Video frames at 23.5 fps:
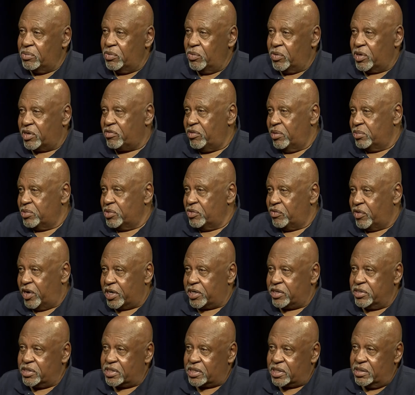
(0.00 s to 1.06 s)
with criminal
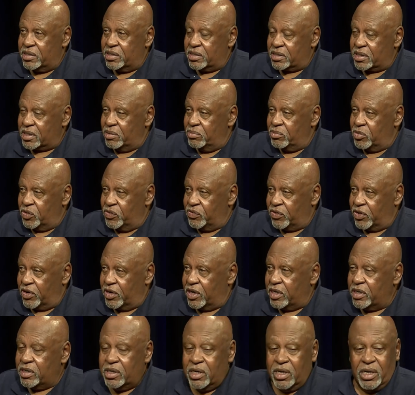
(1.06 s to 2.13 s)
records can can move
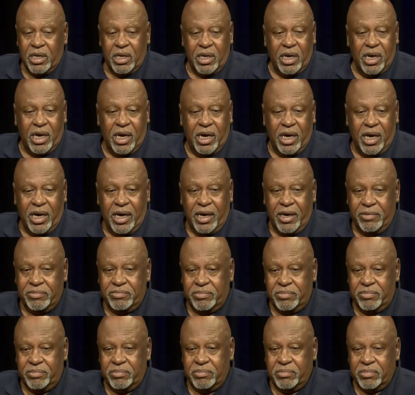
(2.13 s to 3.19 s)
on. Mm-hmm.
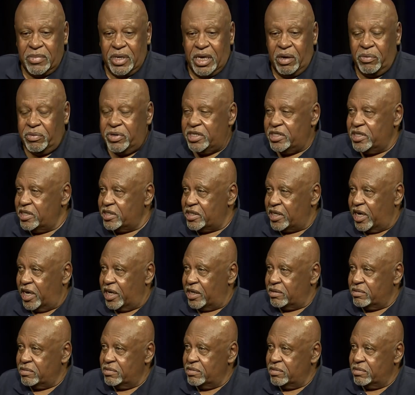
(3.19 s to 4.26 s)
Um, and we did that.
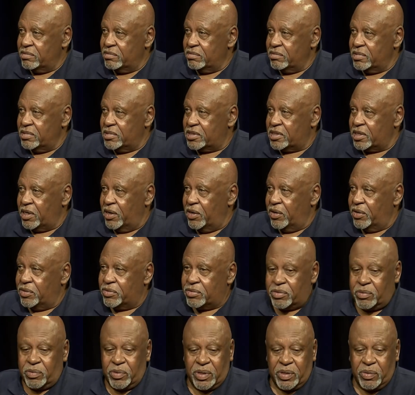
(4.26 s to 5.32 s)
So
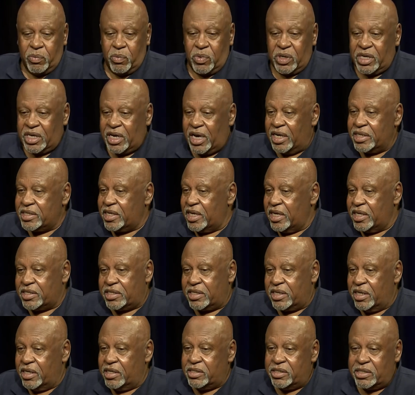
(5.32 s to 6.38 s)
we got that
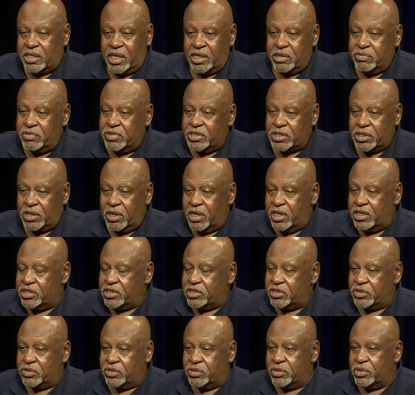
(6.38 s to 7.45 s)
done. Then it was on
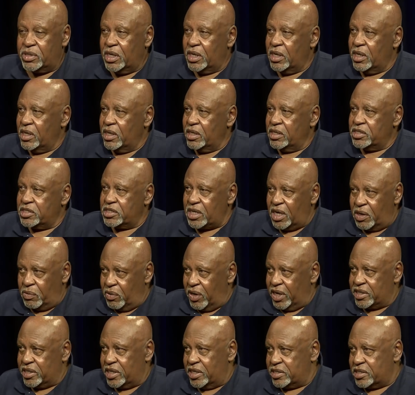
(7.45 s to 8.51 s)
to
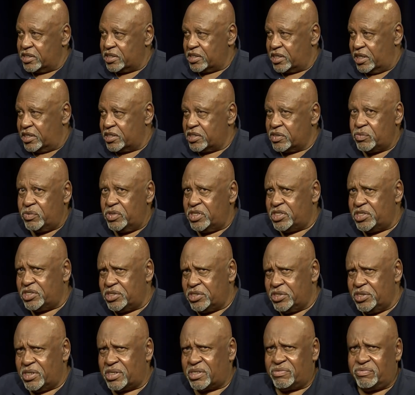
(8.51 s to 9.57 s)
statewide legislation, which
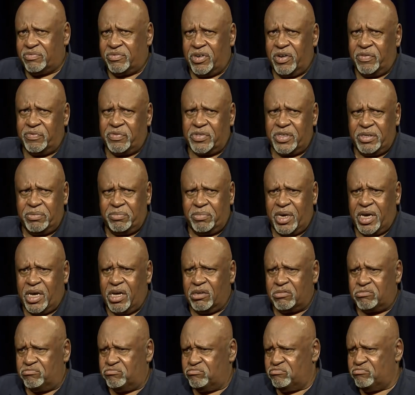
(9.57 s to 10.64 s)
took roughly about